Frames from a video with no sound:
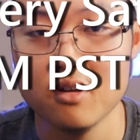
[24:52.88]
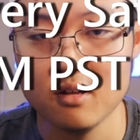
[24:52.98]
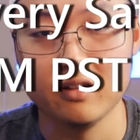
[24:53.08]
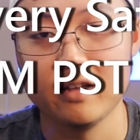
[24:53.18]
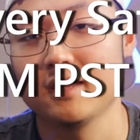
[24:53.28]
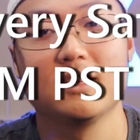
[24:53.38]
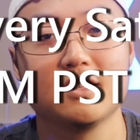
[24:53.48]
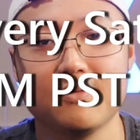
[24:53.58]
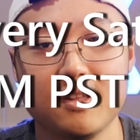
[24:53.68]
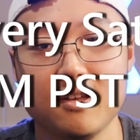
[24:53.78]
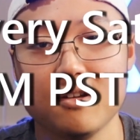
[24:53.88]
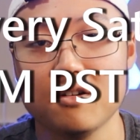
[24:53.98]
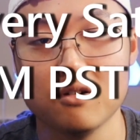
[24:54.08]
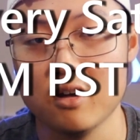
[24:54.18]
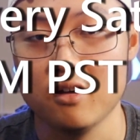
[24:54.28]
liking this
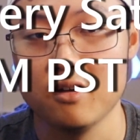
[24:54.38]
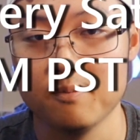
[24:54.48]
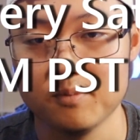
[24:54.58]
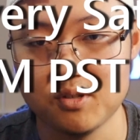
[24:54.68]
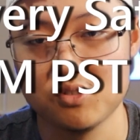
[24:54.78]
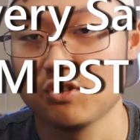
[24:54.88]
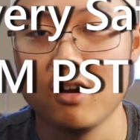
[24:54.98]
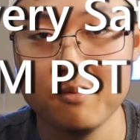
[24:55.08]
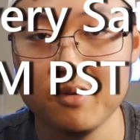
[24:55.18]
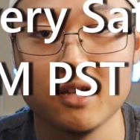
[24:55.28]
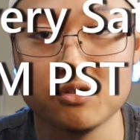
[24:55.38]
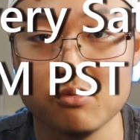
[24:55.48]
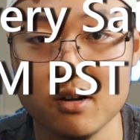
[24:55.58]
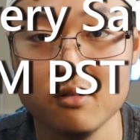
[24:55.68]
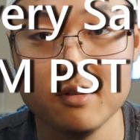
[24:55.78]
video, subscribing as
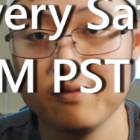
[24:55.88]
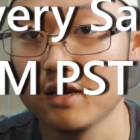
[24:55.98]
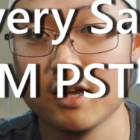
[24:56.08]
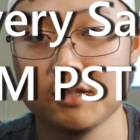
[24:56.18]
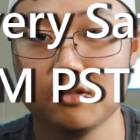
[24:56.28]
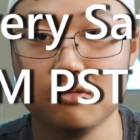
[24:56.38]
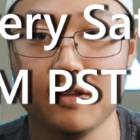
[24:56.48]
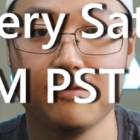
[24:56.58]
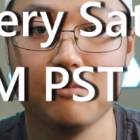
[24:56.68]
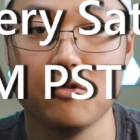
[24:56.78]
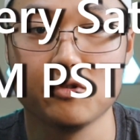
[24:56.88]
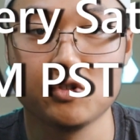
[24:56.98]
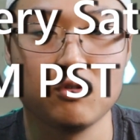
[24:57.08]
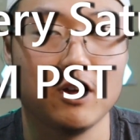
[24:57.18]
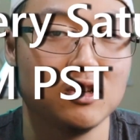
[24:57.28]
well if you guys do love more
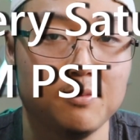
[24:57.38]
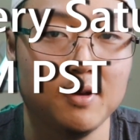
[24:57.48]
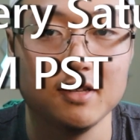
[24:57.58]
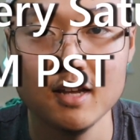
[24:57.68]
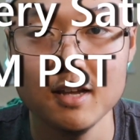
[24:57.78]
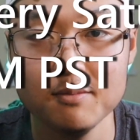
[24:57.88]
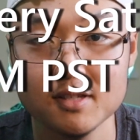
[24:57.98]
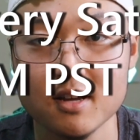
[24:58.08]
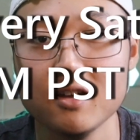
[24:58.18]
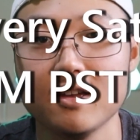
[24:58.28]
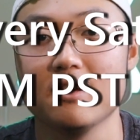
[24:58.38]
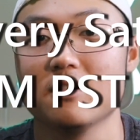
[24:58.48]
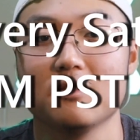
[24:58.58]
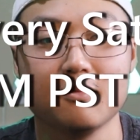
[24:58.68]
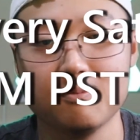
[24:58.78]
strategy based games. You
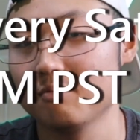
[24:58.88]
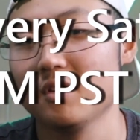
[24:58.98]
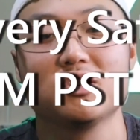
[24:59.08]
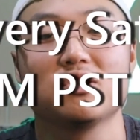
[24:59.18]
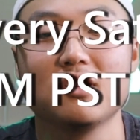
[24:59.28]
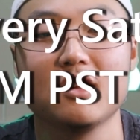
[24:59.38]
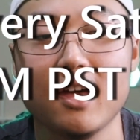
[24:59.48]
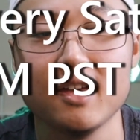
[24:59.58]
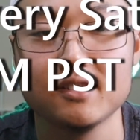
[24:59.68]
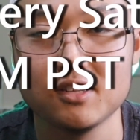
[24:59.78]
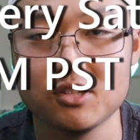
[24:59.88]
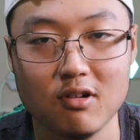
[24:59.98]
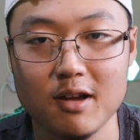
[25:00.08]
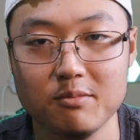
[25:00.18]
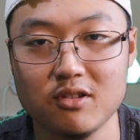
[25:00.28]
know, make sure you guys
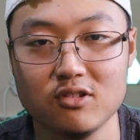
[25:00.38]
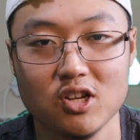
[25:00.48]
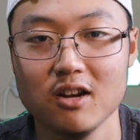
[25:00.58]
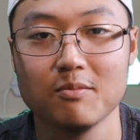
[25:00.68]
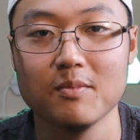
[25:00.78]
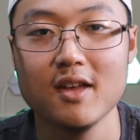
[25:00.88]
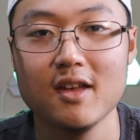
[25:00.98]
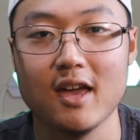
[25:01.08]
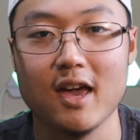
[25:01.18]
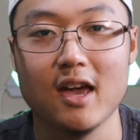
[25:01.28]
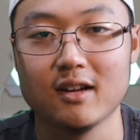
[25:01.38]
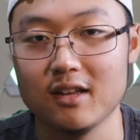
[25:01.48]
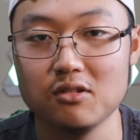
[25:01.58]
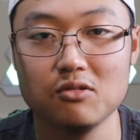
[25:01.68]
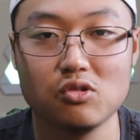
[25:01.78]
subscribe to the channel. And I
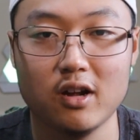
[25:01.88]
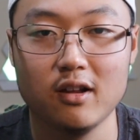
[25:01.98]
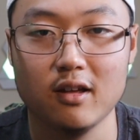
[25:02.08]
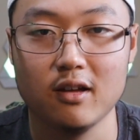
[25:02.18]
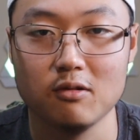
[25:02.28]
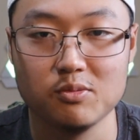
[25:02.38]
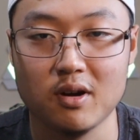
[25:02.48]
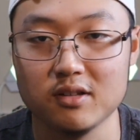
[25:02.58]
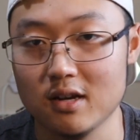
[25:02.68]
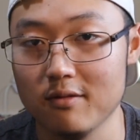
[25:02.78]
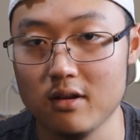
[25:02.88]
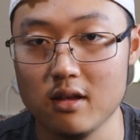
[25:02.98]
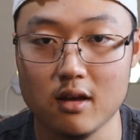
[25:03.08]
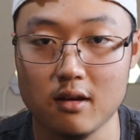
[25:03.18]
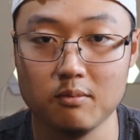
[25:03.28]
do try to respond to every
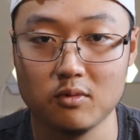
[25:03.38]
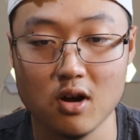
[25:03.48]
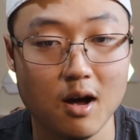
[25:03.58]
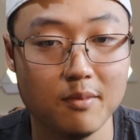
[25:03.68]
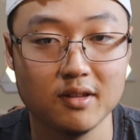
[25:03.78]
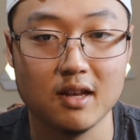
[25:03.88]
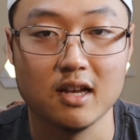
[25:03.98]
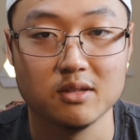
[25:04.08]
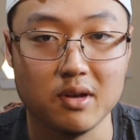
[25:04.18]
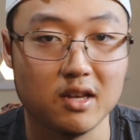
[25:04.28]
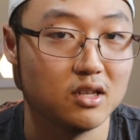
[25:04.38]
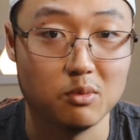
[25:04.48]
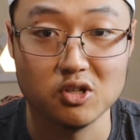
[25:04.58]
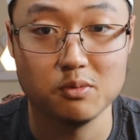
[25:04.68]
comment that you guys make as much as